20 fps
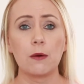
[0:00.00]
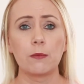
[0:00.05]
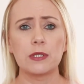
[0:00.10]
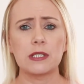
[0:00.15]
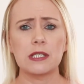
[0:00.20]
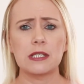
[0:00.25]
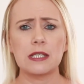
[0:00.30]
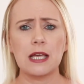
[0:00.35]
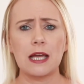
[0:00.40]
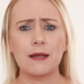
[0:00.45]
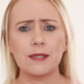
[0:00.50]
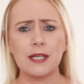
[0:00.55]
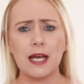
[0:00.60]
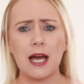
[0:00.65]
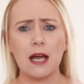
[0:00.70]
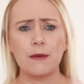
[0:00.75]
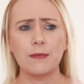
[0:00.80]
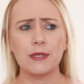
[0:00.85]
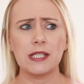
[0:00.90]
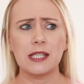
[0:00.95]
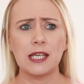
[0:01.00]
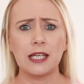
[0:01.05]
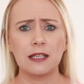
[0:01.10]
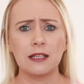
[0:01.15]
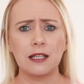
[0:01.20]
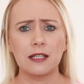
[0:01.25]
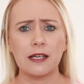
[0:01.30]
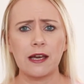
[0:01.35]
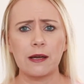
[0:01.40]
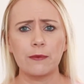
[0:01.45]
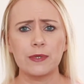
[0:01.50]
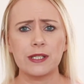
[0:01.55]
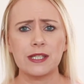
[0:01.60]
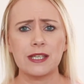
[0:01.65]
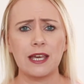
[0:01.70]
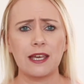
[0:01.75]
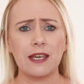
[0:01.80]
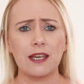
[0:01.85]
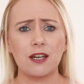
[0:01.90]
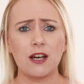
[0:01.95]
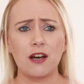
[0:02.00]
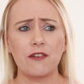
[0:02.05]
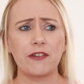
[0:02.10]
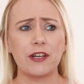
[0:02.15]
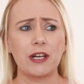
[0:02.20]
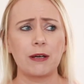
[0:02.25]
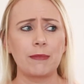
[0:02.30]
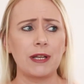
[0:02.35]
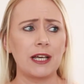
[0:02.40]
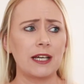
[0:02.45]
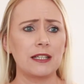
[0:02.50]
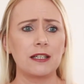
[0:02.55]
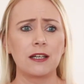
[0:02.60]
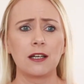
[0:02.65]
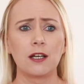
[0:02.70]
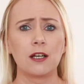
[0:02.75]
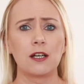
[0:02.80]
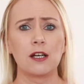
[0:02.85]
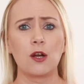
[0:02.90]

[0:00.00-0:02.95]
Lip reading: was the same time as the England game was kicking off, and I'm like,